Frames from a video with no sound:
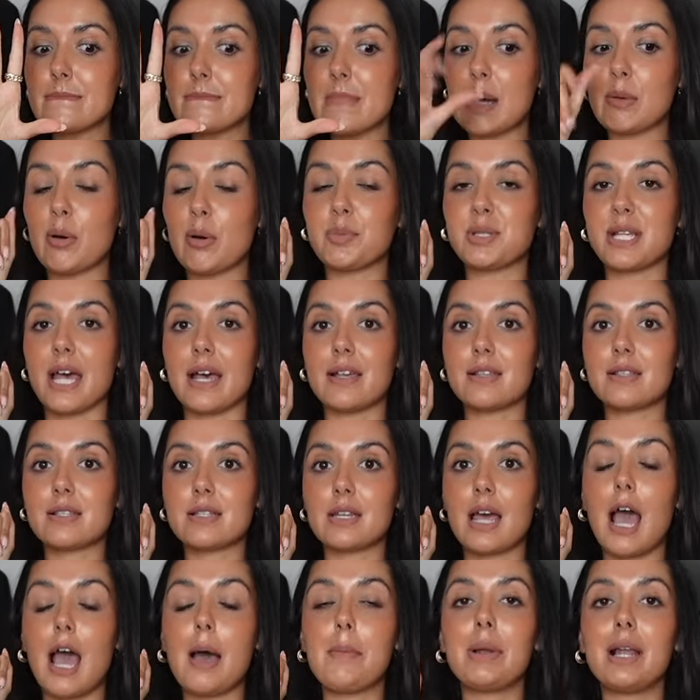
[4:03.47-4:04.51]
I'm obsessed.
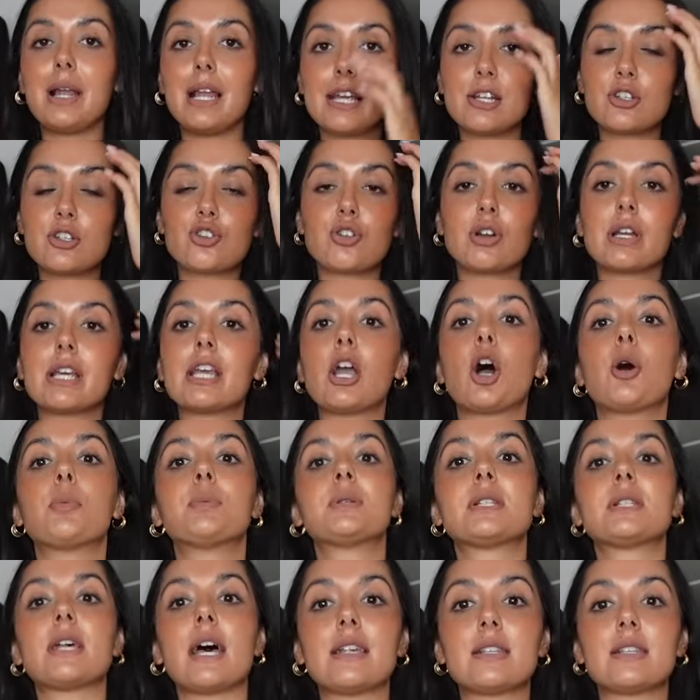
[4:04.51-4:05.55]
I'm literally
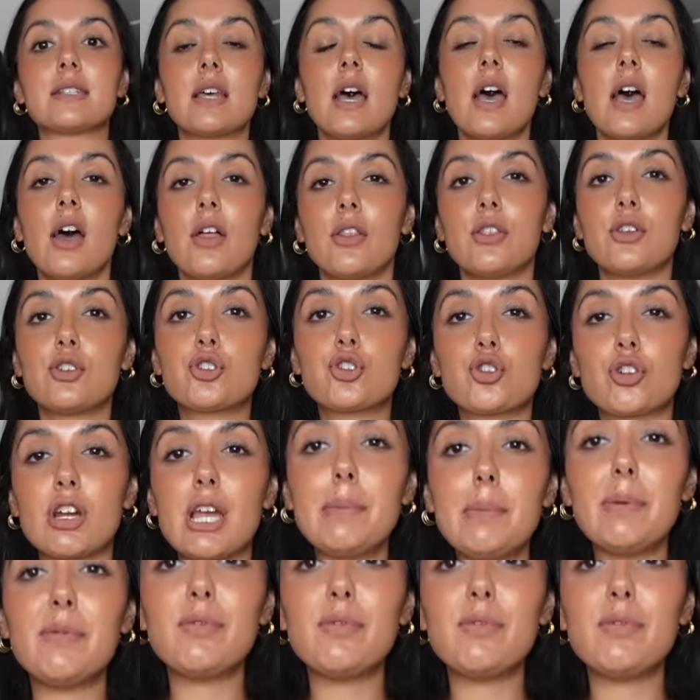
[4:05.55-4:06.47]
obsessed. The drape